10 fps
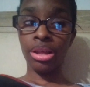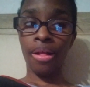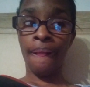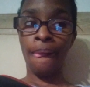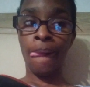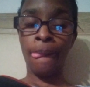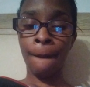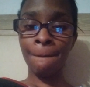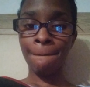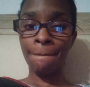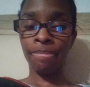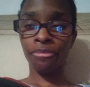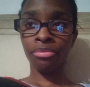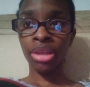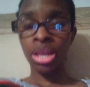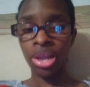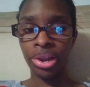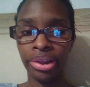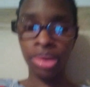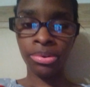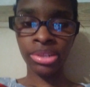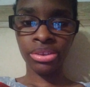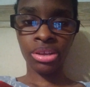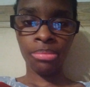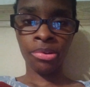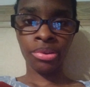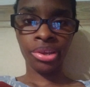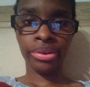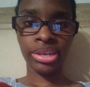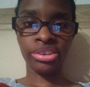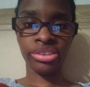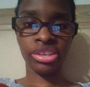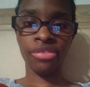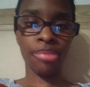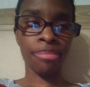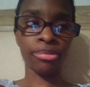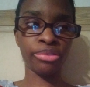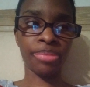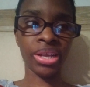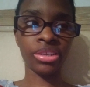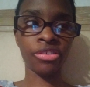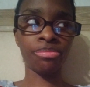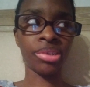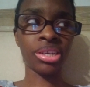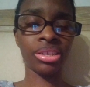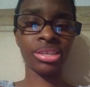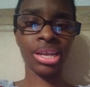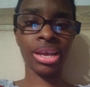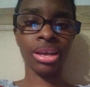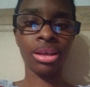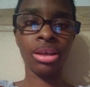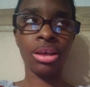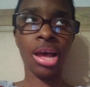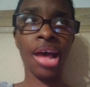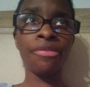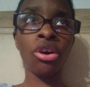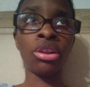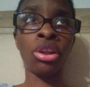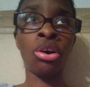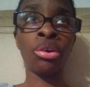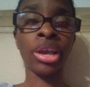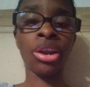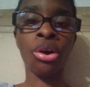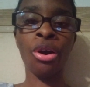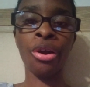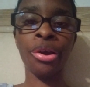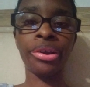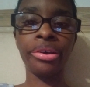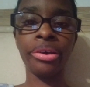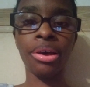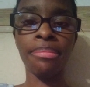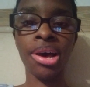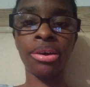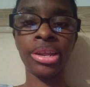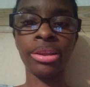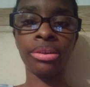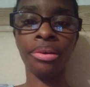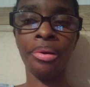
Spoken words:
Uh, I wanted to come on here and just give my perspective because, like, I thought long and hard about it,